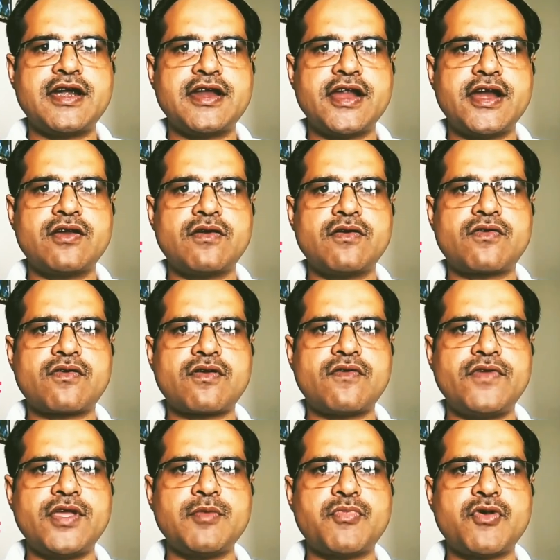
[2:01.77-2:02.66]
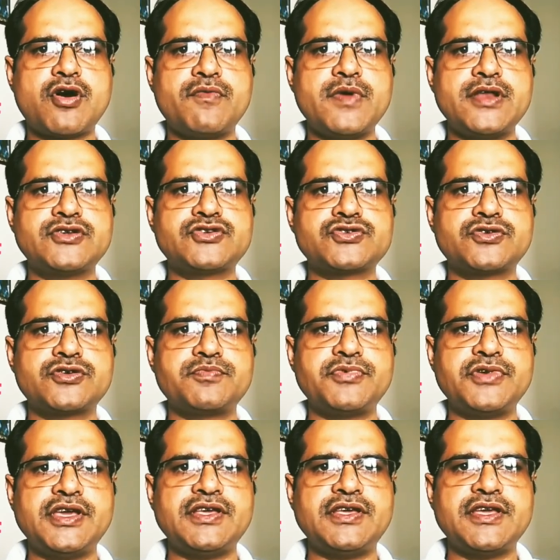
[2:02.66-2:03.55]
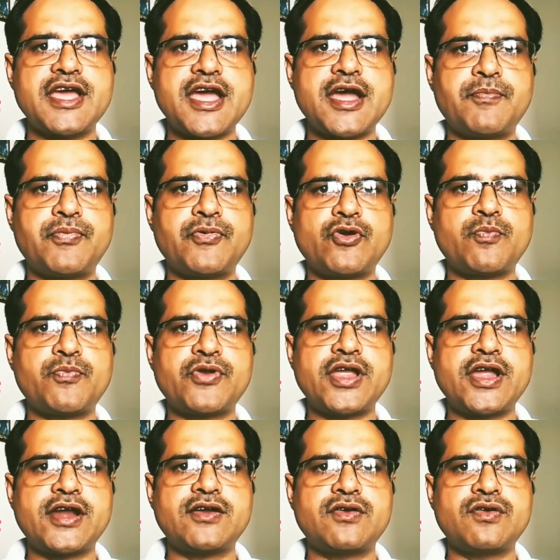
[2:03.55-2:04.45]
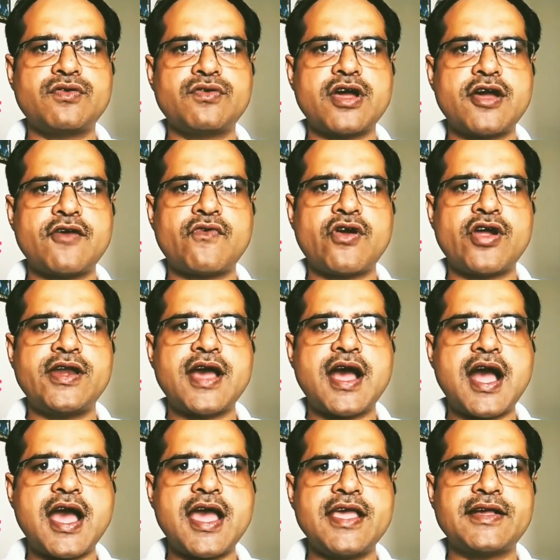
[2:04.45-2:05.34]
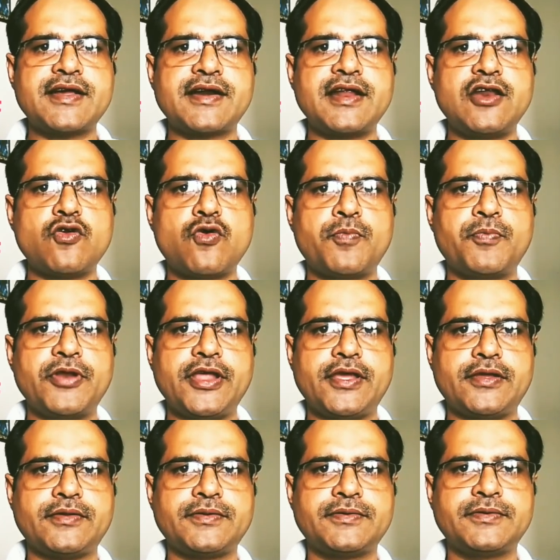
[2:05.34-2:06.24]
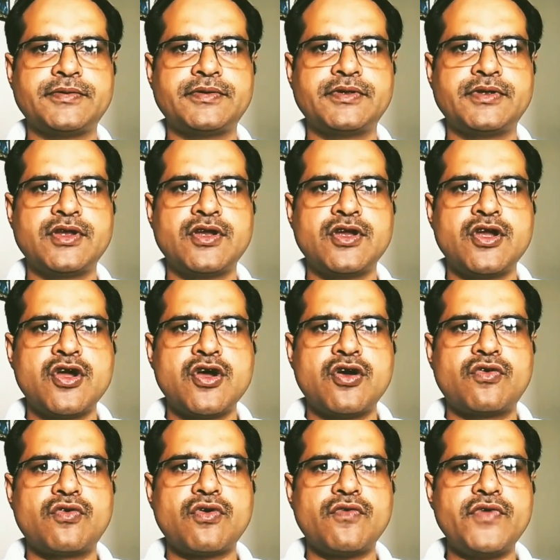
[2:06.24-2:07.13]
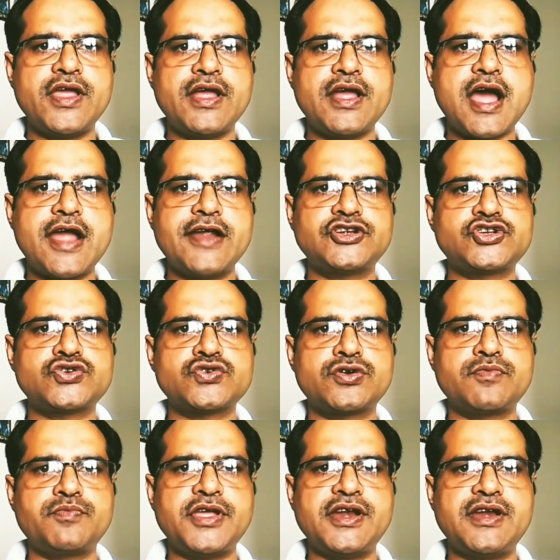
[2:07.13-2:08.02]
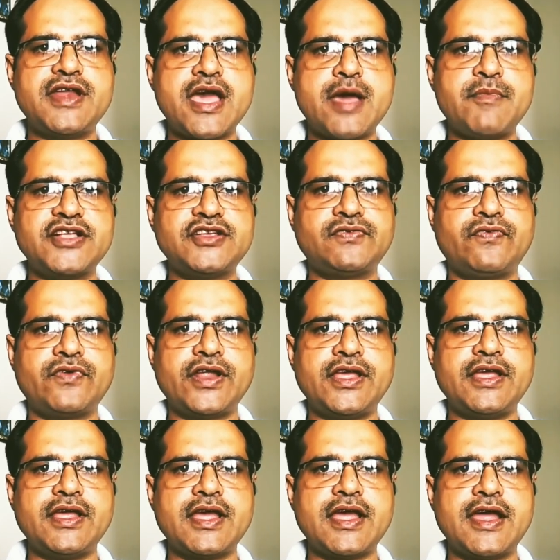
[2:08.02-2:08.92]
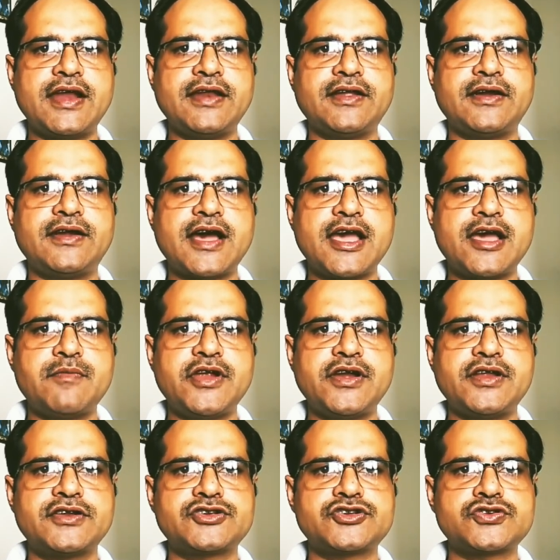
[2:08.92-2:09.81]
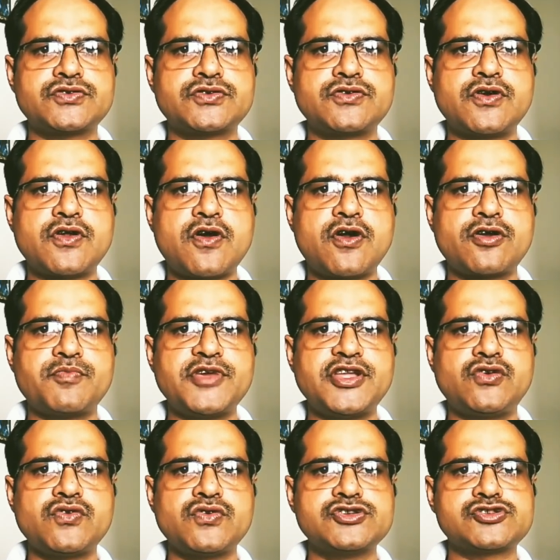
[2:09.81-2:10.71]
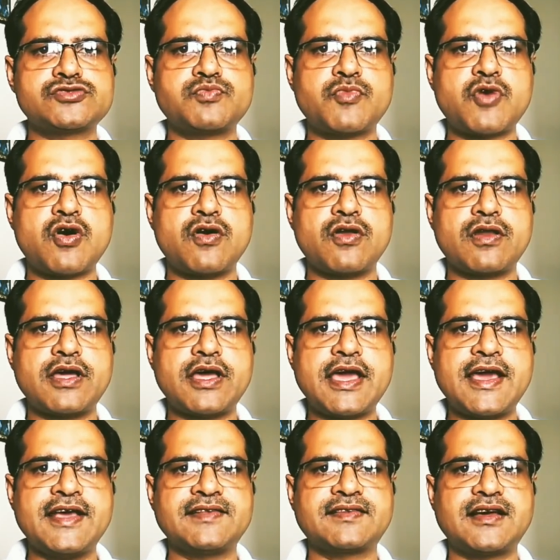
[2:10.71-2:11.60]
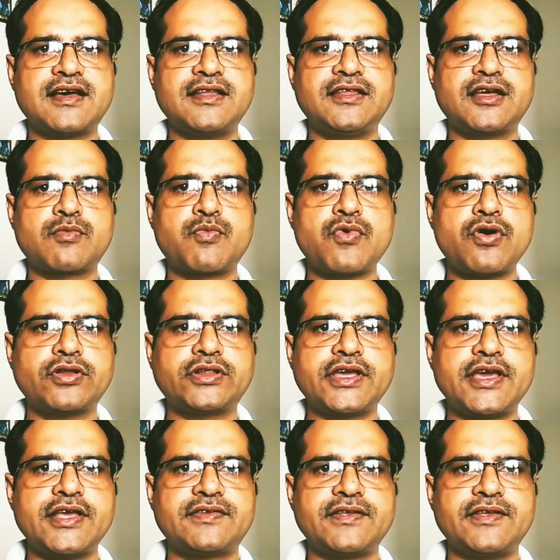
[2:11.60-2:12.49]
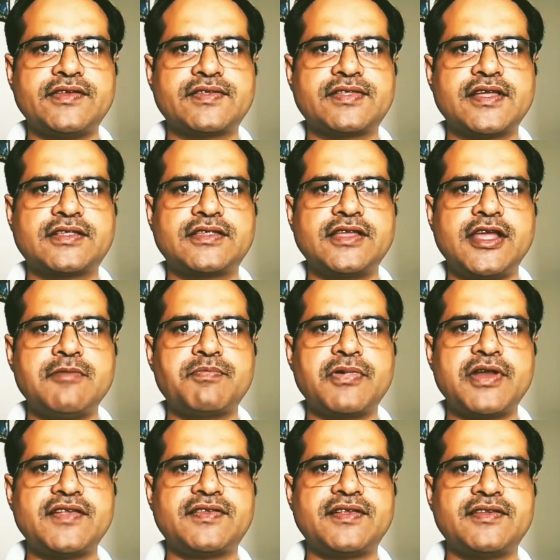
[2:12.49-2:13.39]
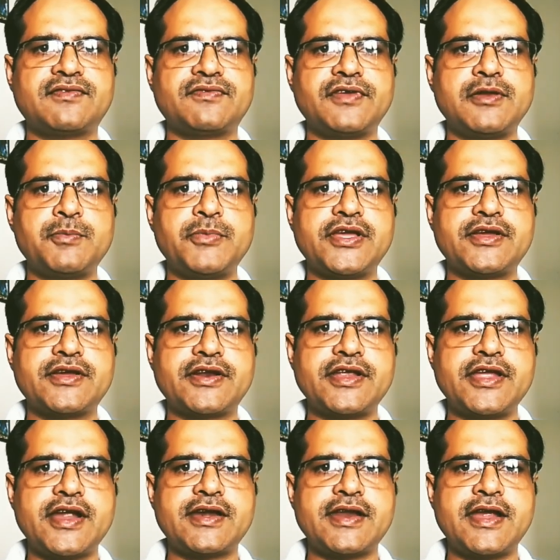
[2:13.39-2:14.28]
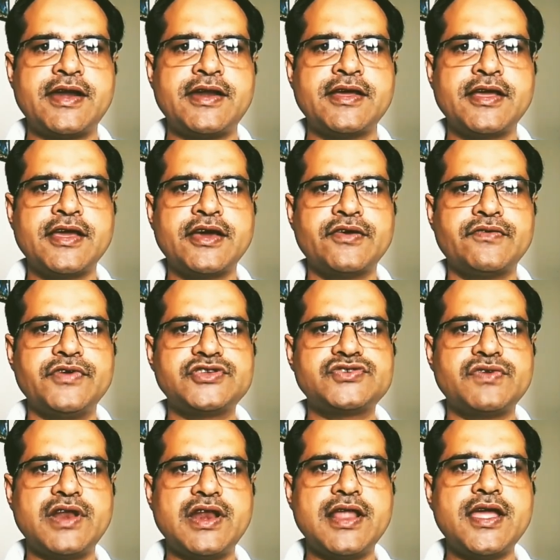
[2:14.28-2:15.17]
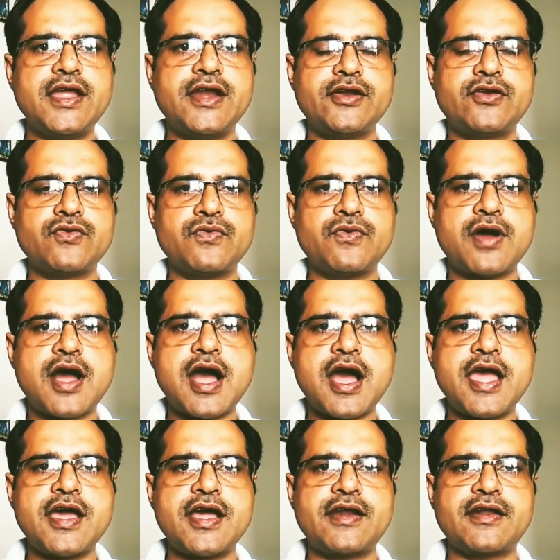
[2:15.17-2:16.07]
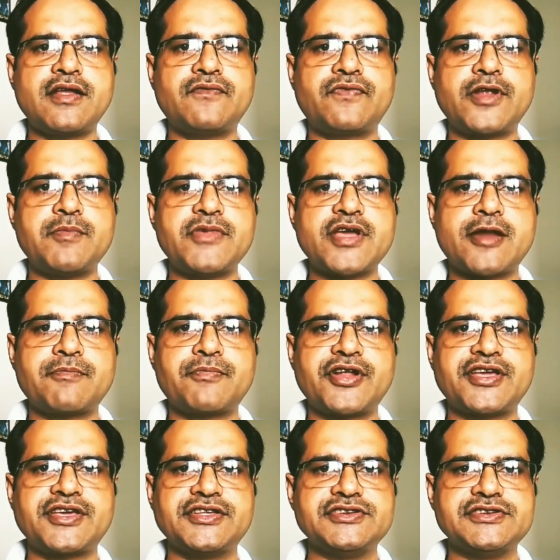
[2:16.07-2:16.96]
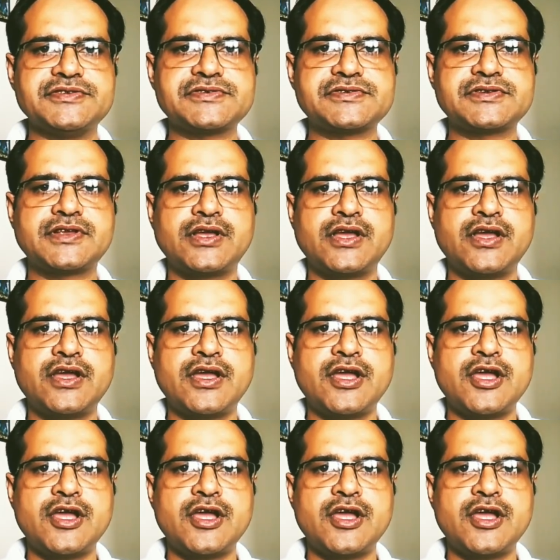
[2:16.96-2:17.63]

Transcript: content on roving bobbin should be appropriate to avoid high trill opening. Roving guides should be damage free and the diameter should not be too small as under both cases the thin places will be created which will lead to higher ring frame yarn breakages.